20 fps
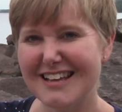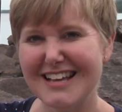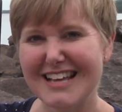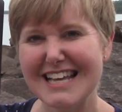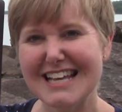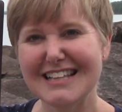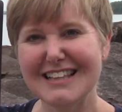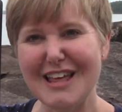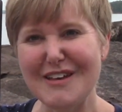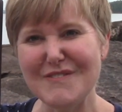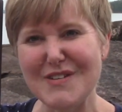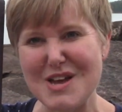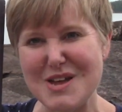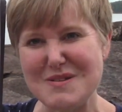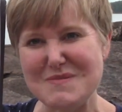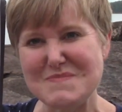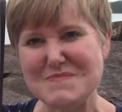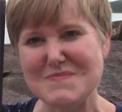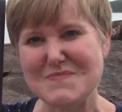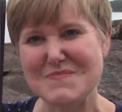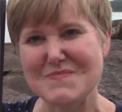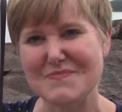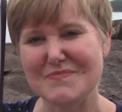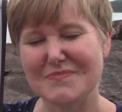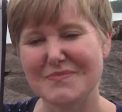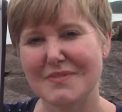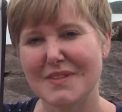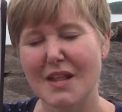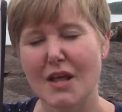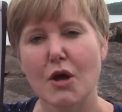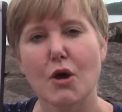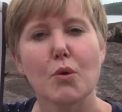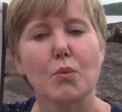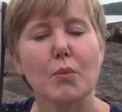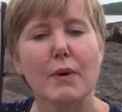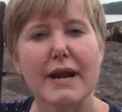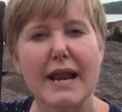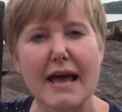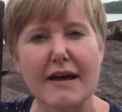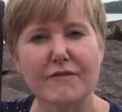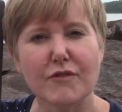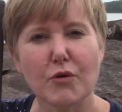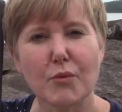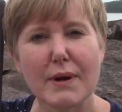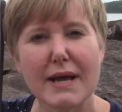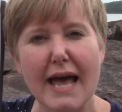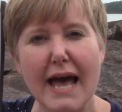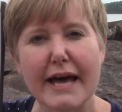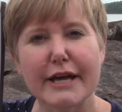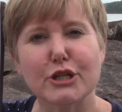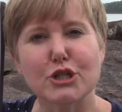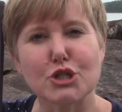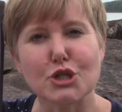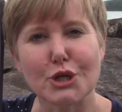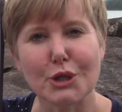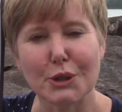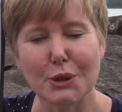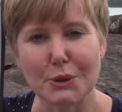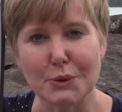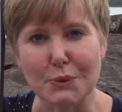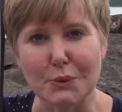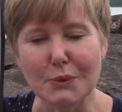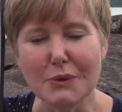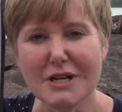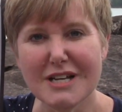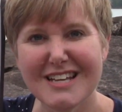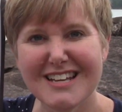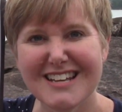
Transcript: eleven. Whenever we add two